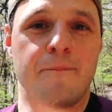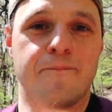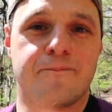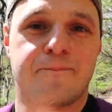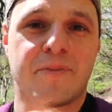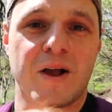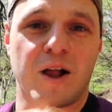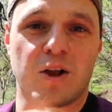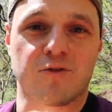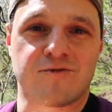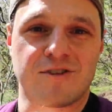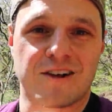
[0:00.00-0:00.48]

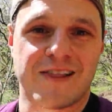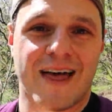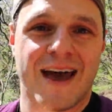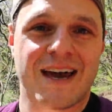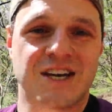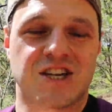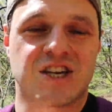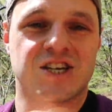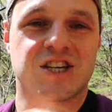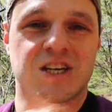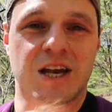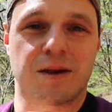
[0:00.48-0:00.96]
build
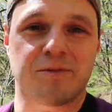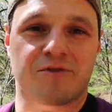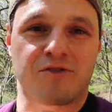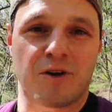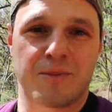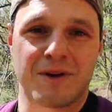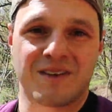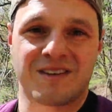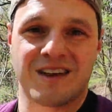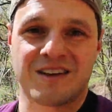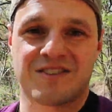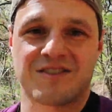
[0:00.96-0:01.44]
relationships
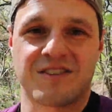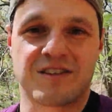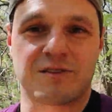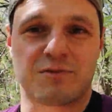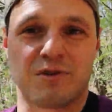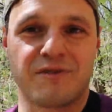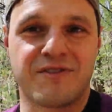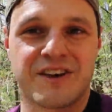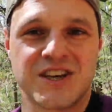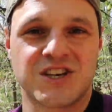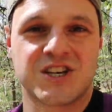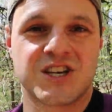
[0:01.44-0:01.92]
from a
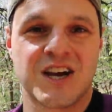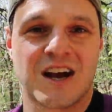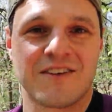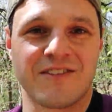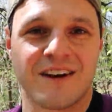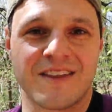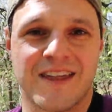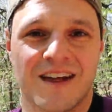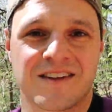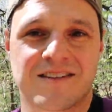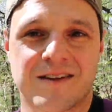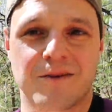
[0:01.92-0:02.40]
distance with each
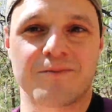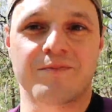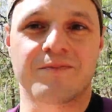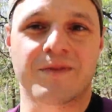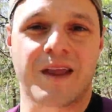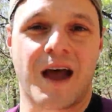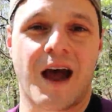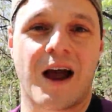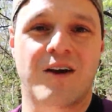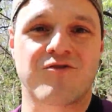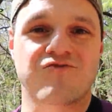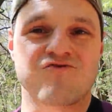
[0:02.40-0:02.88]
other, there's
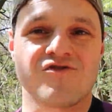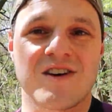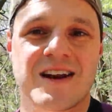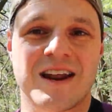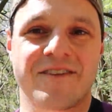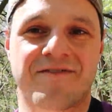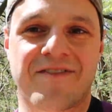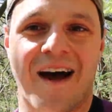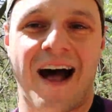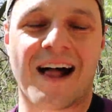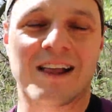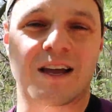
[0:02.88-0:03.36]
some
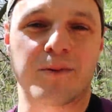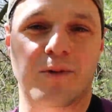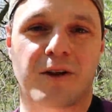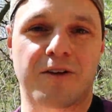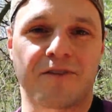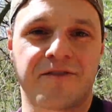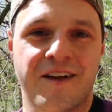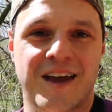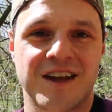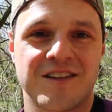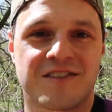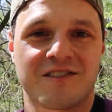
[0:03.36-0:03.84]
really valuable
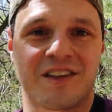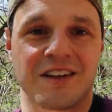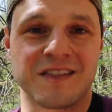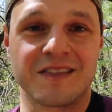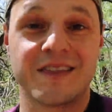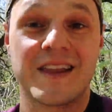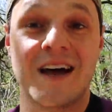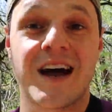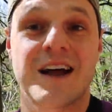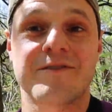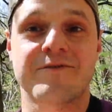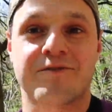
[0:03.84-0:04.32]
things to
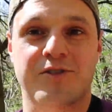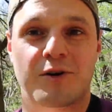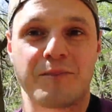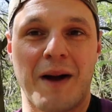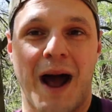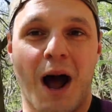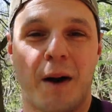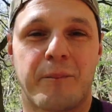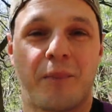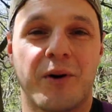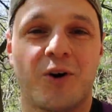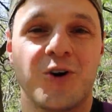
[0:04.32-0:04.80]
learn from
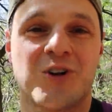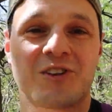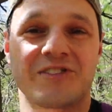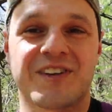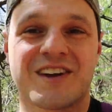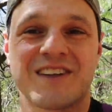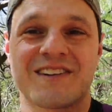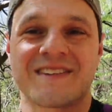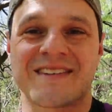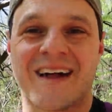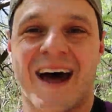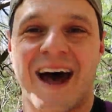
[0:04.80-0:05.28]
how Paul
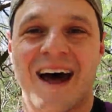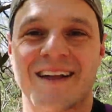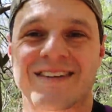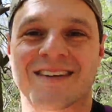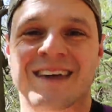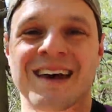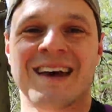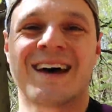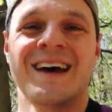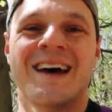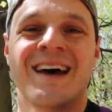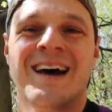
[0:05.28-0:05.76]
does
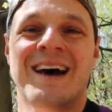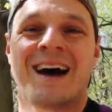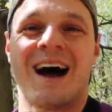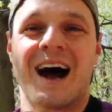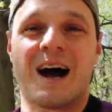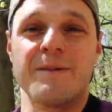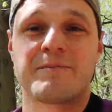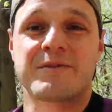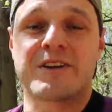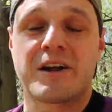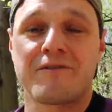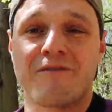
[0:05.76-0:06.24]
that.
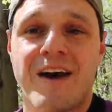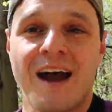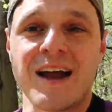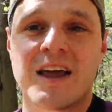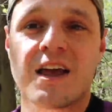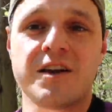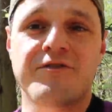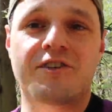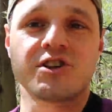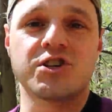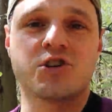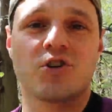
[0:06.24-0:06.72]
So
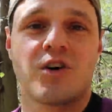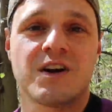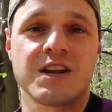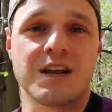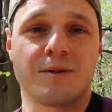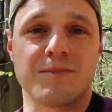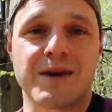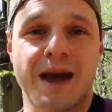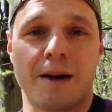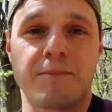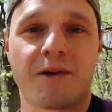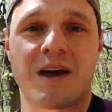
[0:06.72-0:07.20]
thank you for
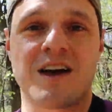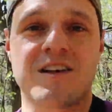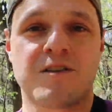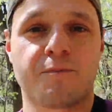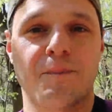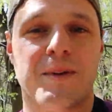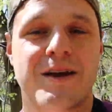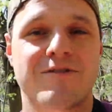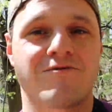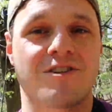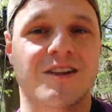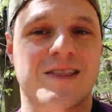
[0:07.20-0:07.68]
joining me. I'm going
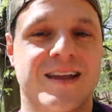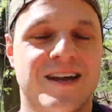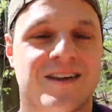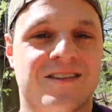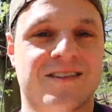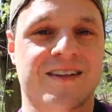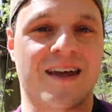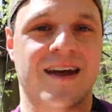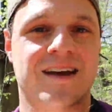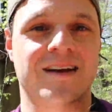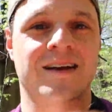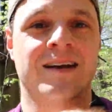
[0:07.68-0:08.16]
to be
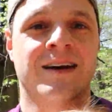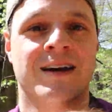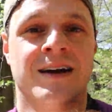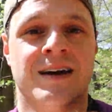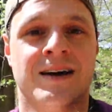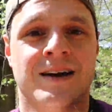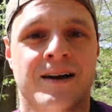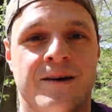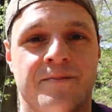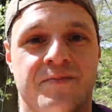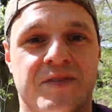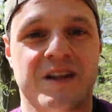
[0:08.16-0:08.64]
releasing
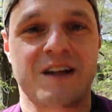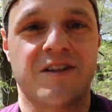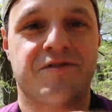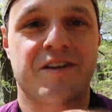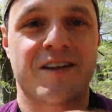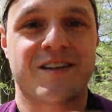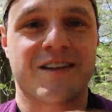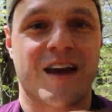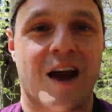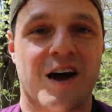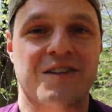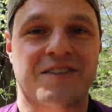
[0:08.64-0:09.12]
these
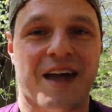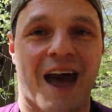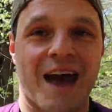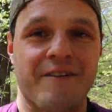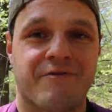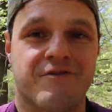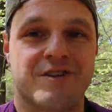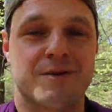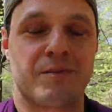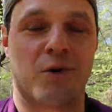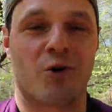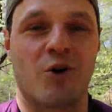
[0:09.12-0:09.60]
videos
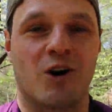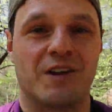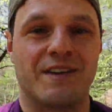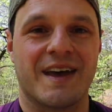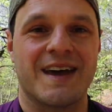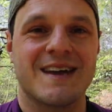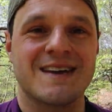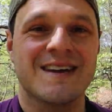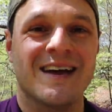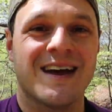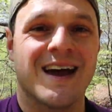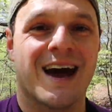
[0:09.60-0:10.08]
every
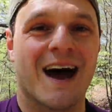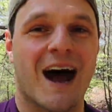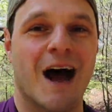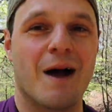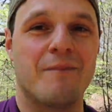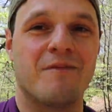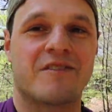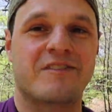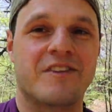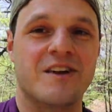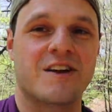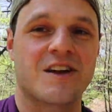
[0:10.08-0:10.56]
morning,
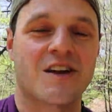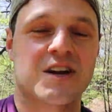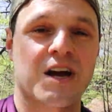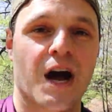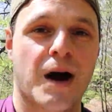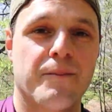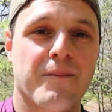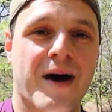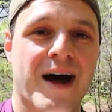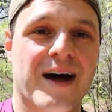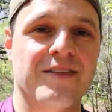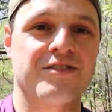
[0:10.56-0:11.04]
so you can
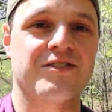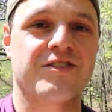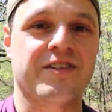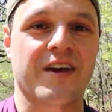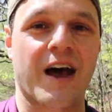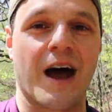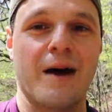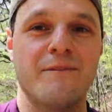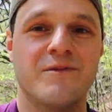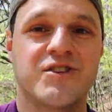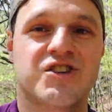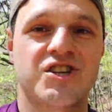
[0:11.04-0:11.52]
come
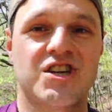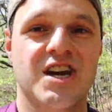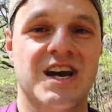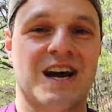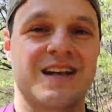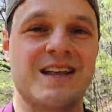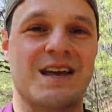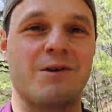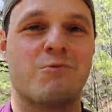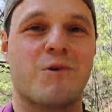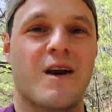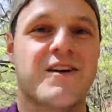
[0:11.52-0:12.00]
and
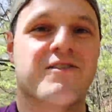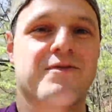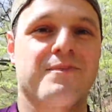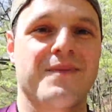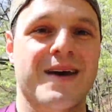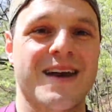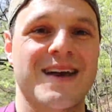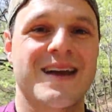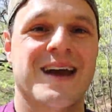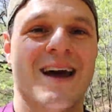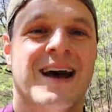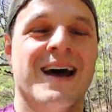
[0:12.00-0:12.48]
journey with
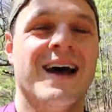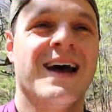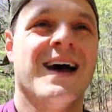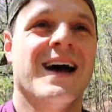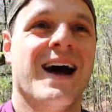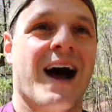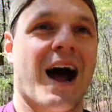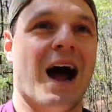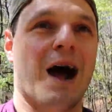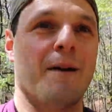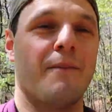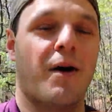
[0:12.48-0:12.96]
me
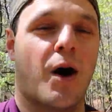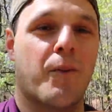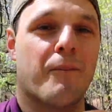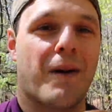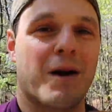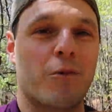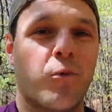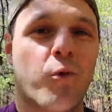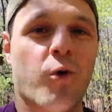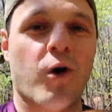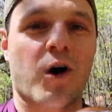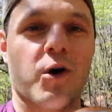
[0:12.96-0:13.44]
on
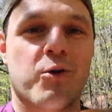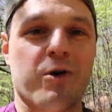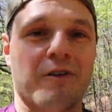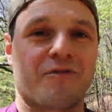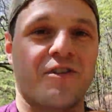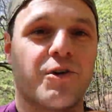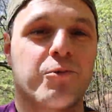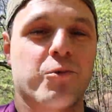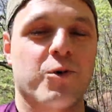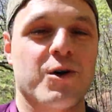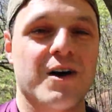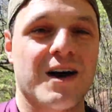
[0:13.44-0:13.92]
my walk
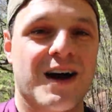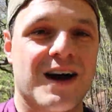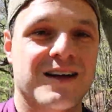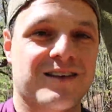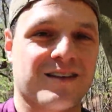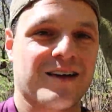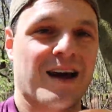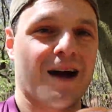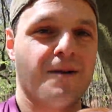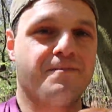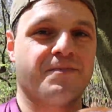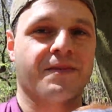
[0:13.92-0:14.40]
with the
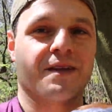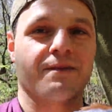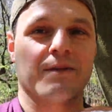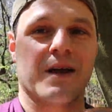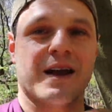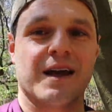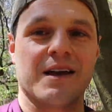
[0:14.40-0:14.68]
Word, and